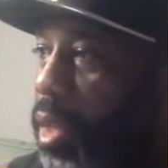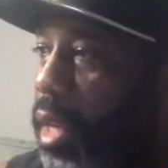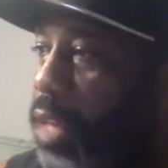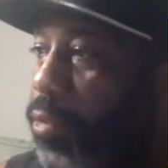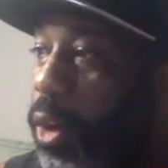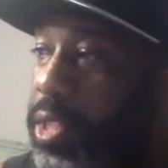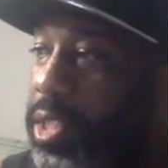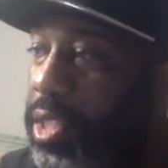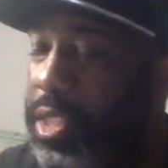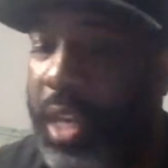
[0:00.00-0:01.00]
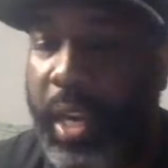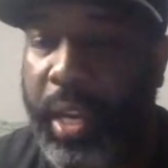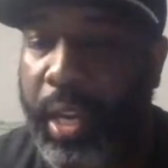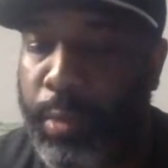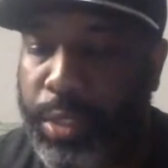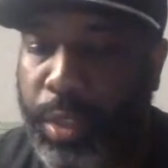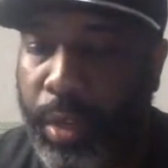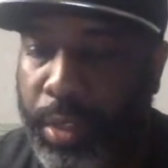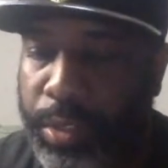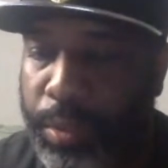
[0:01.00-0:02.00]
as far as the design, I was
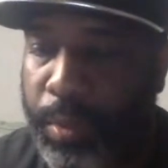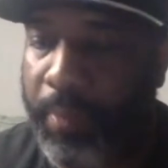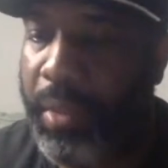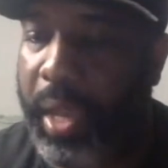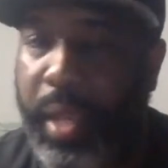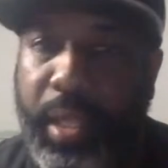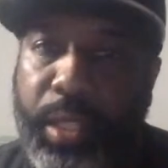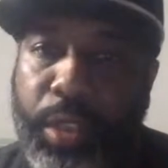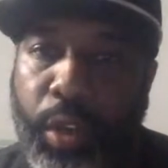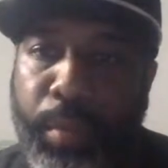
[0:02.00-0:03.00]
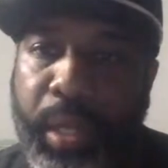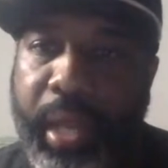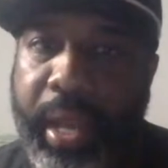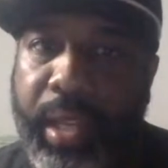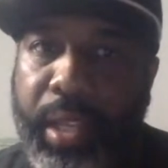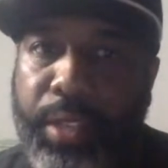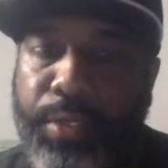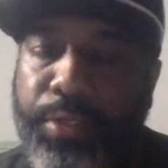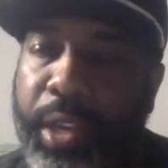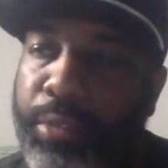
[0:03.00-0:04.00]
talking to him and he told me that his
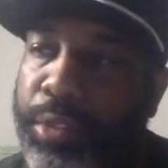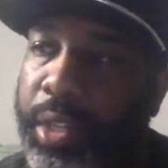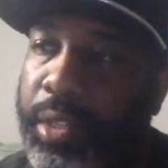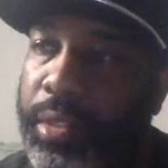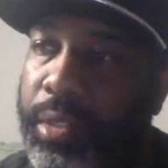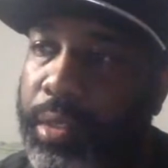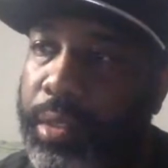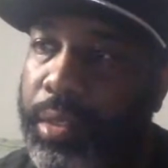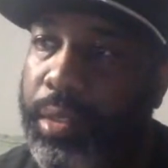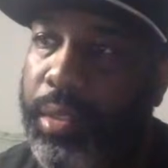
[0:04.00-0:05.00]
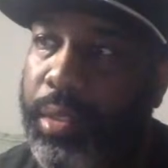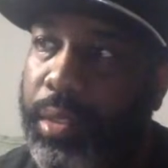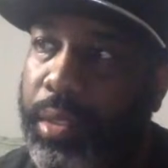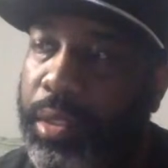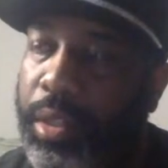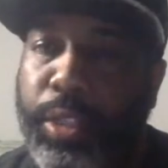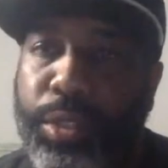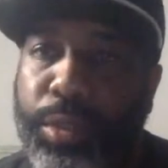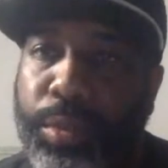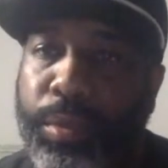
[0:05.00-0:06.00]
favorite
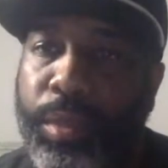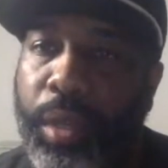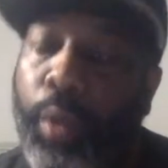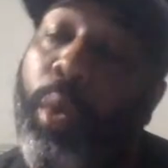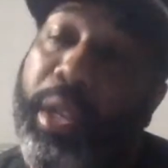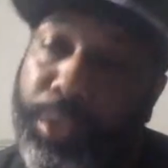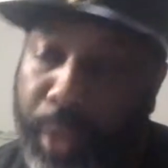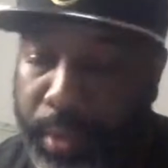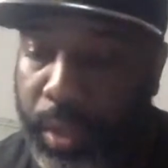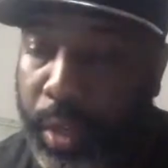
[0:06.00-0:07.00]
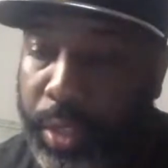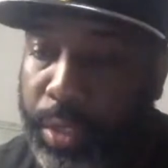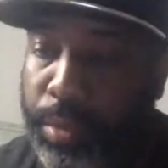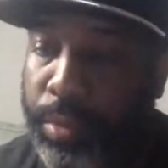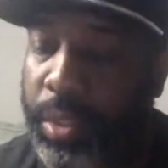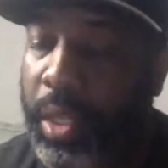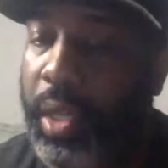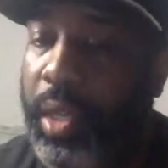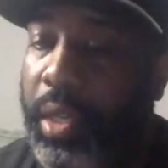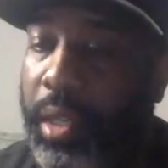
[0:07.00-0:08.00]
cartoon, one of his favorite cartoons,
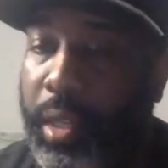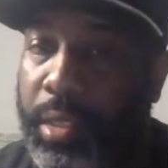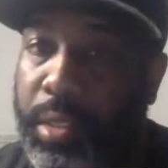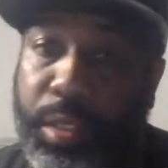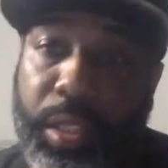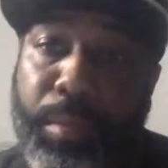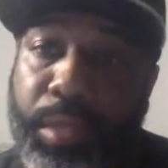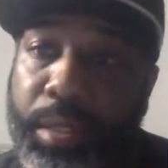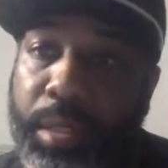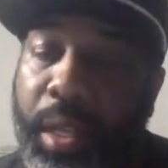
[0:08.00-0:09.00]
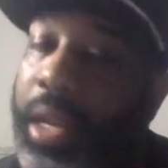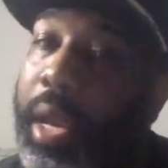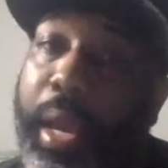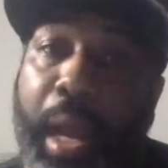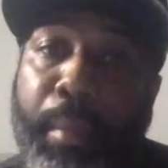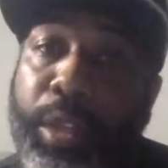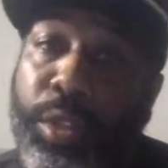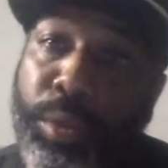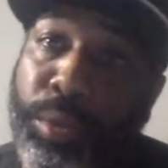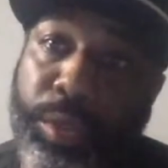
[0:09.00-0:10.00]
is The Simpsons. And I'm a
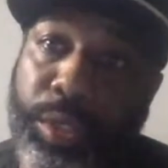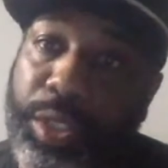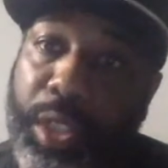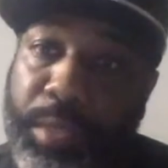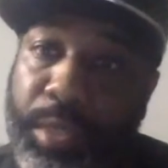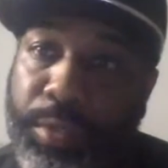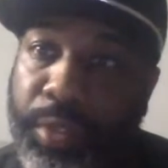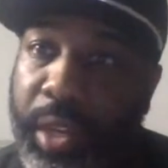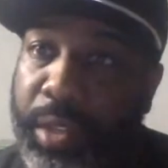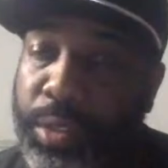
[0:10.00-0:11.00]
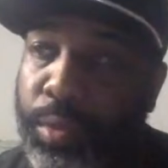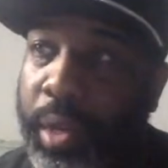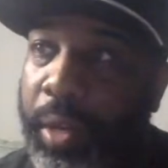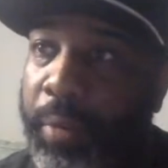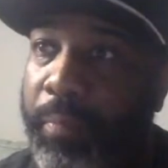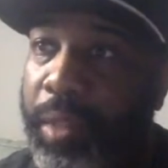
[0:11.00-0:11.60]
huge Simpsons fan as well.